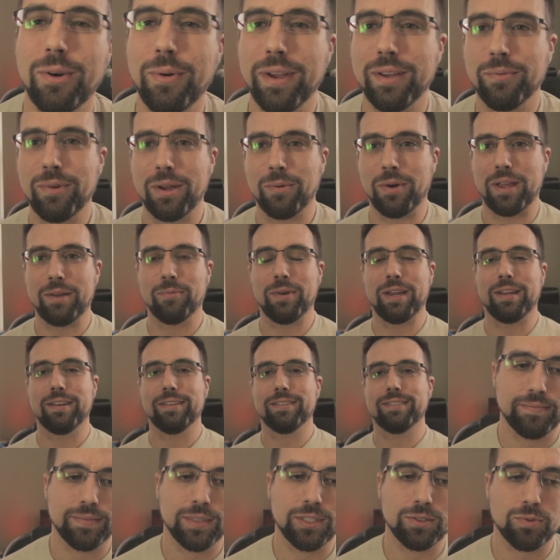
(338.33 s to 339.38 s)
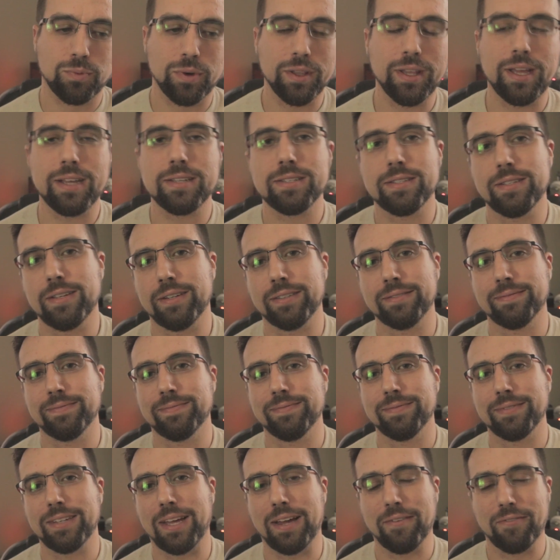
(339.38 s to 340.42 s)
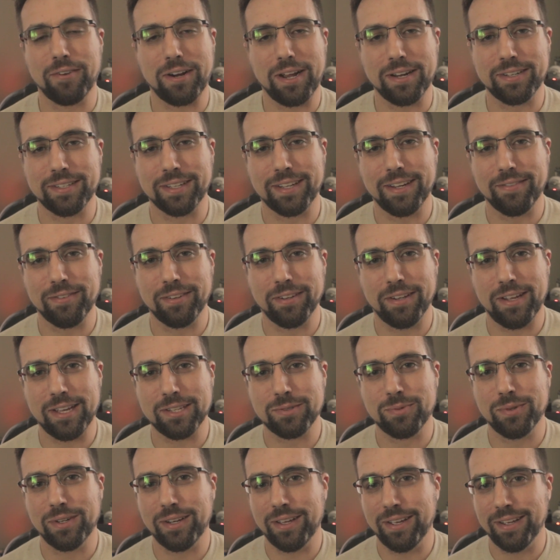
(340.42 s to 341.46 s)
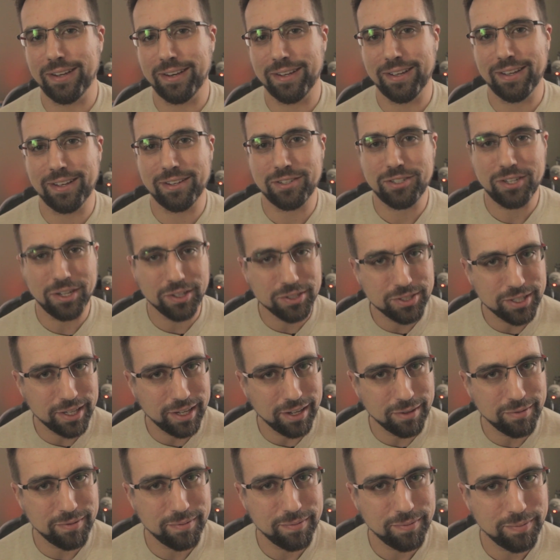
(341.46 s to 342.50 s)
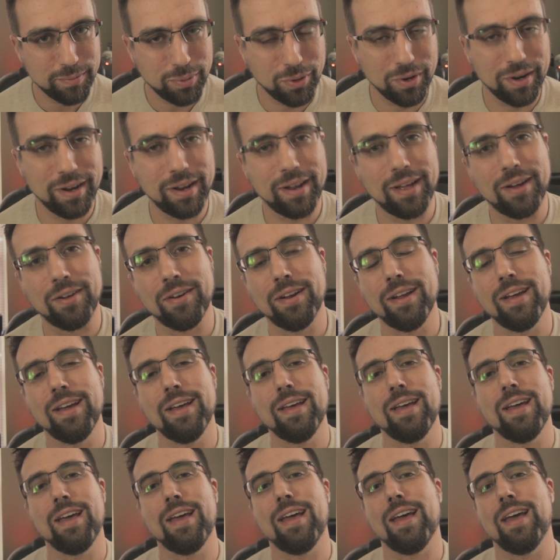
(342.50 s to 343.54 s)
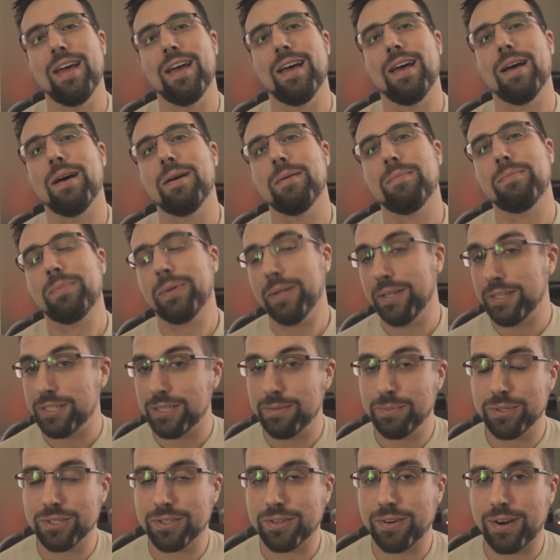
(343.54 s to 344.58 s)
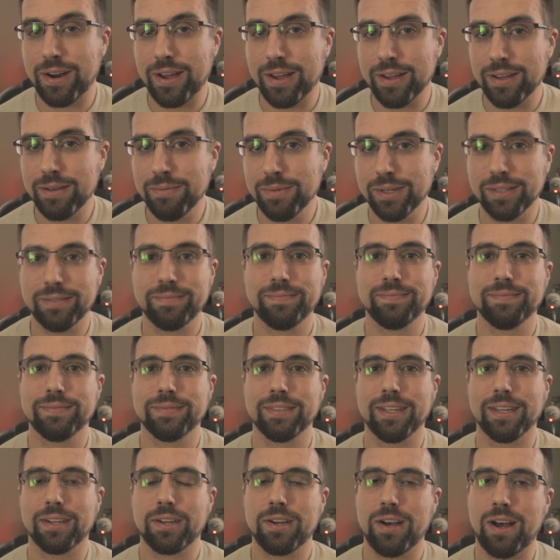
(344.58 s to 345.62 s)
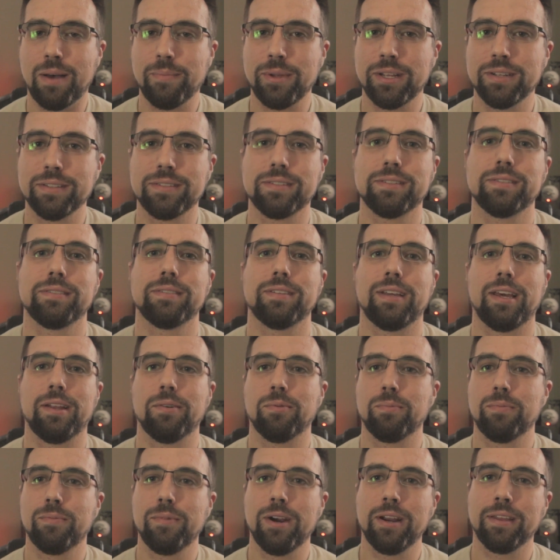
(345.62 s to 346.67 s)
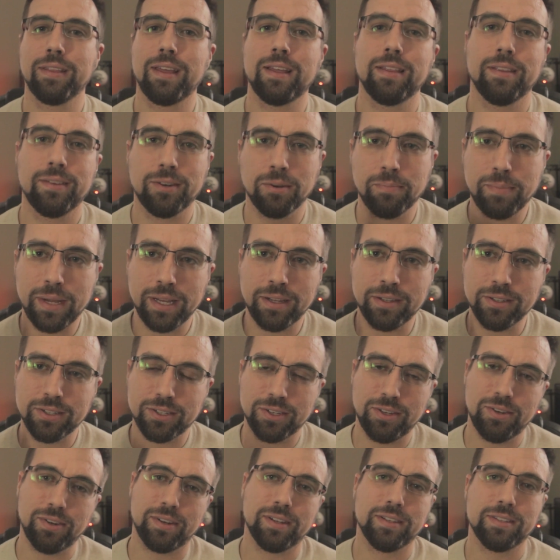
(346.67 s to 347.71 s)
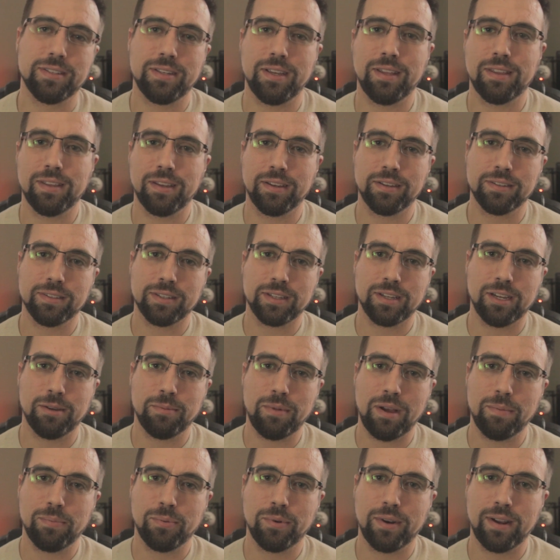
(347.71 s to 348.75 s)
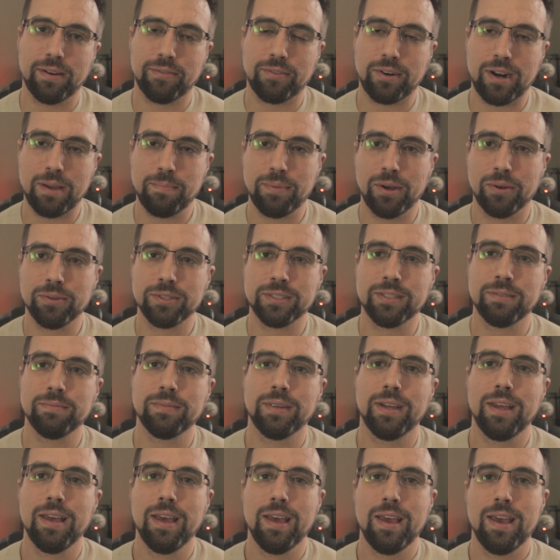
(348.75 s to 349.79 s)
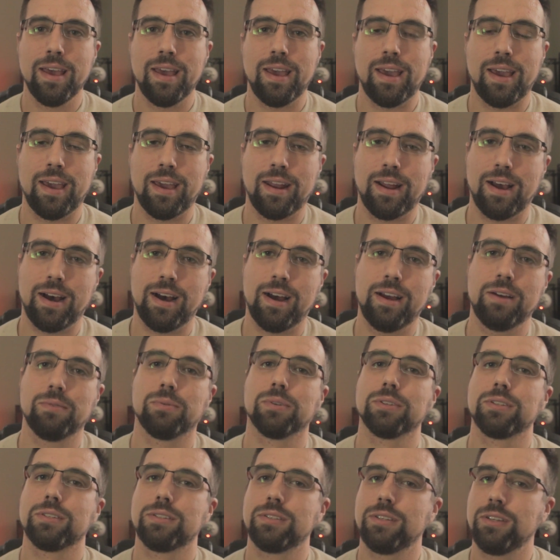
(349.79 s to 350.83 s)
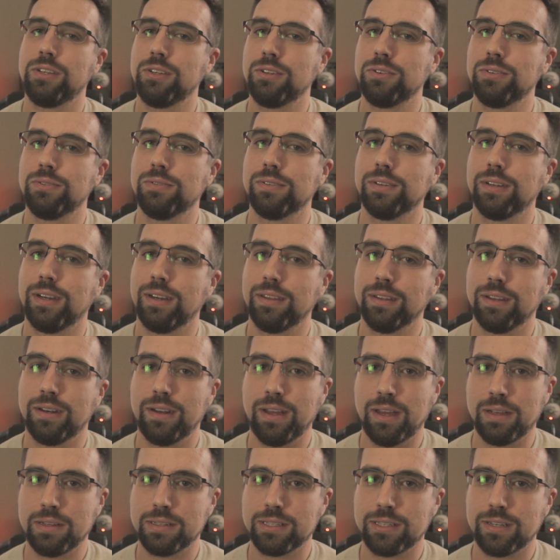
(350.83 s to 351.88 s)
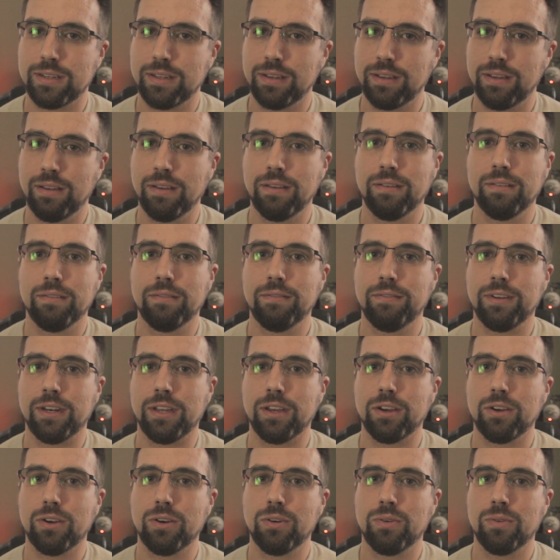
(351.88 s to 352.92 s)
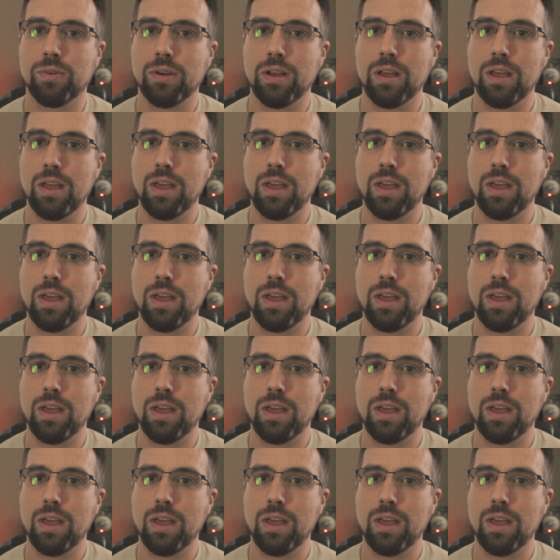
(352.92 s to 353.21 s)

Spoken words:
wait. There's one last thing I forgot to give in the last one, and Chelsea helped point it out. Please subscribe and comment and ring that little bell so you can see things come up whenever I post them. And I will see you in the next video.